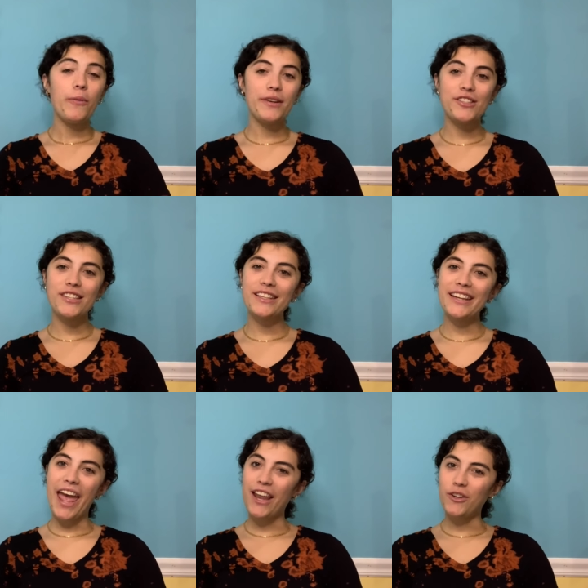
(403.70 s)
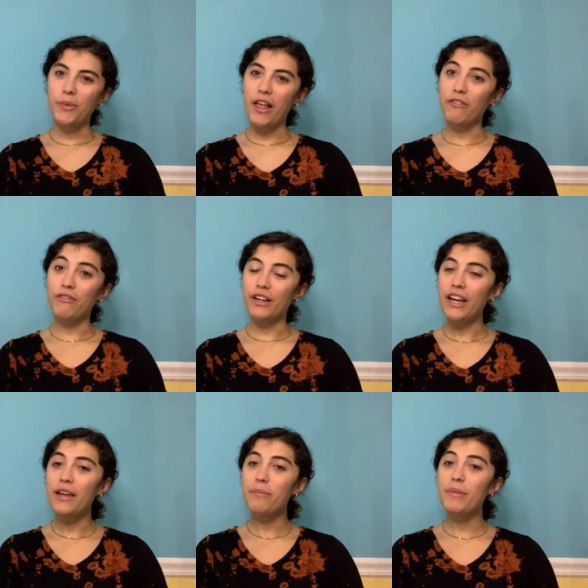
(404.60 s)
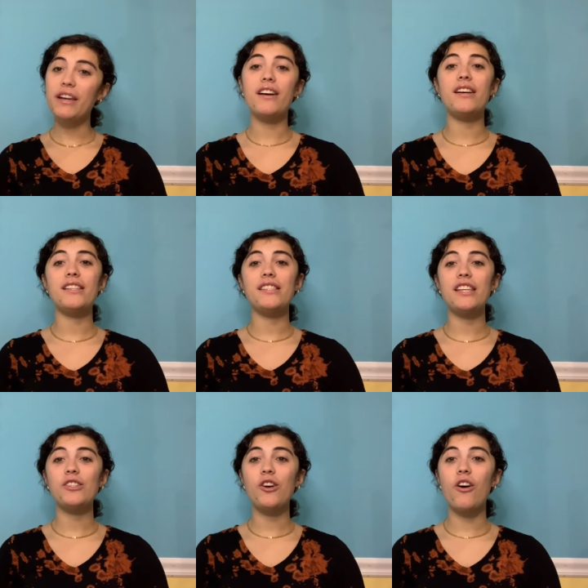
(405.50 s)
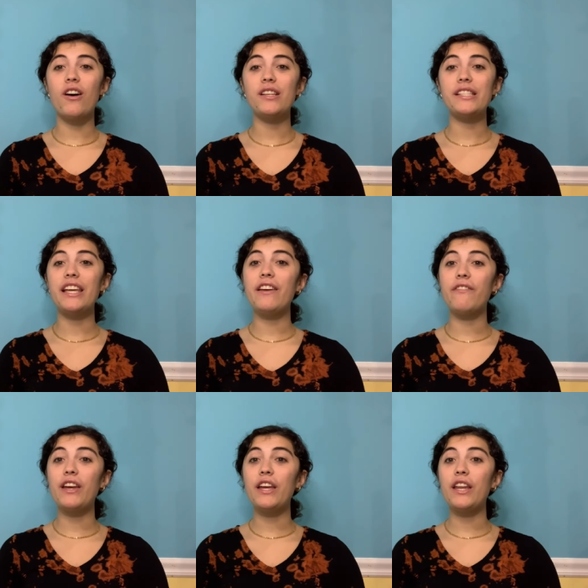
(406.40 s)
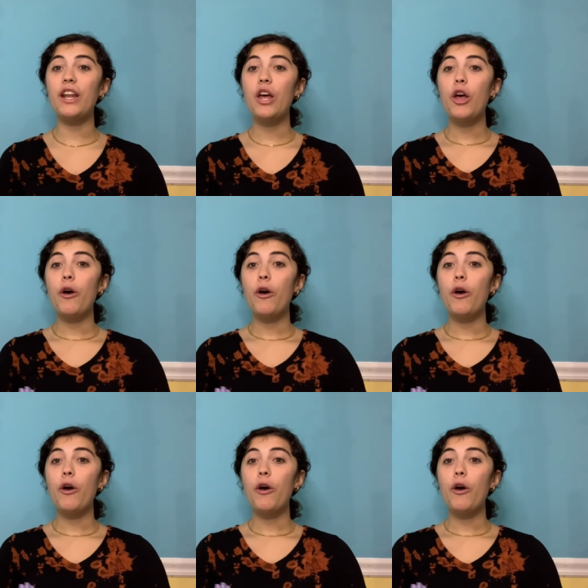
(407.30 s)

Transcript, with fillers: which didn't end well for him because this caused even